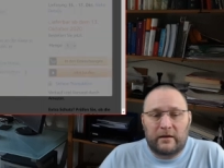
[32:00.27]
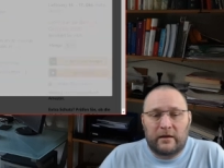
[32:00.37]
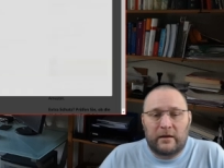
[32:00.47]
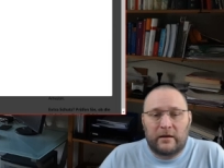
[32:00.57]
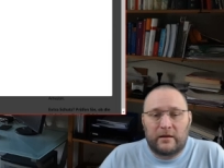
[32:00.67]

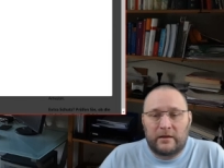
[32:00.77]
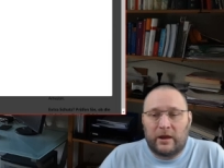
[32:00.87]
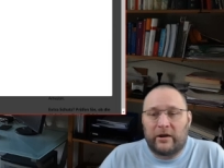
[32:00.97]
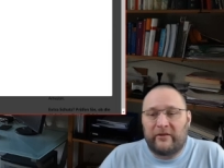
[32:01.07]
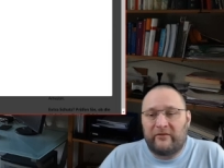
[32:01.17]
uh,
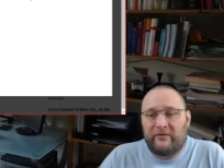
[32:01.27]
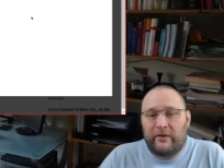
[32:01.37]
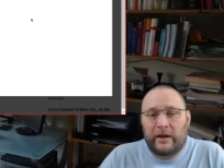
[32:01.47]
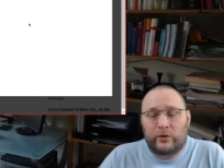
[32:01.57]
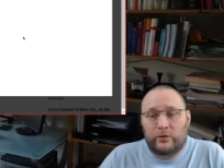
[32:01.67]
there are
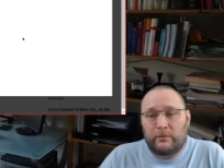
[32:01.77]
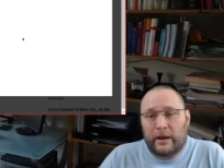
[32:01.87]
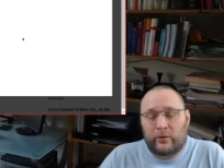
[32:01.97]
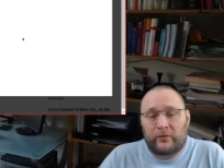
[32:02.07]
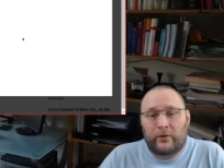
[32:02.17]
very good
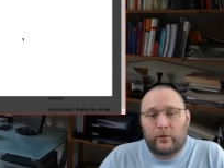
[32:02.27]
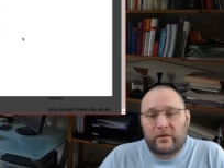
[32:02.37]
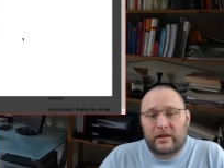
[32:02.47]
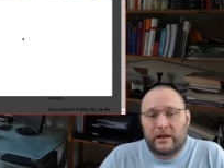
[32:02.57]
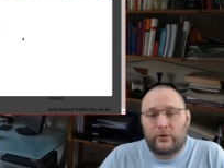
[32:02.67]

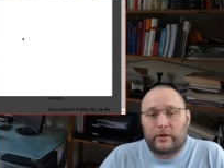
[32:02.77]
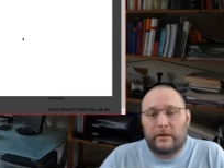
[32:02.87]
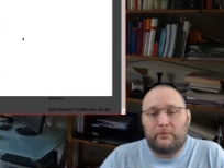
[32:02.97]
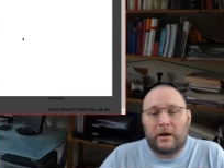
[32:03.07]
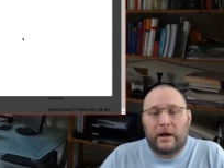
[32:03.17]
microphones that you
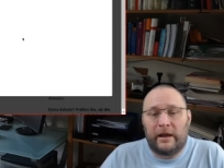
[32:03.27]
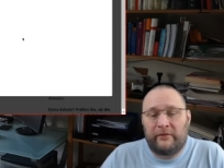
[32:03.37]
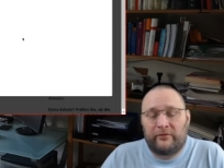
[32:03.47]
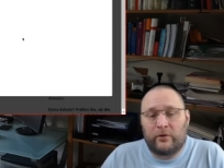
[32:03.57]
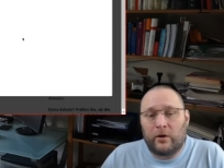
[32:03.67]
can buy
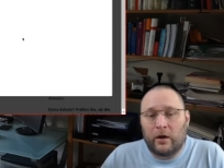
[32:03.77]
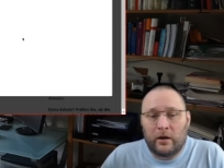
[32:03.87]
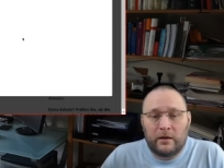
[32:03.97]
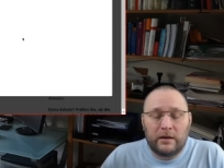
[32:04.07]
for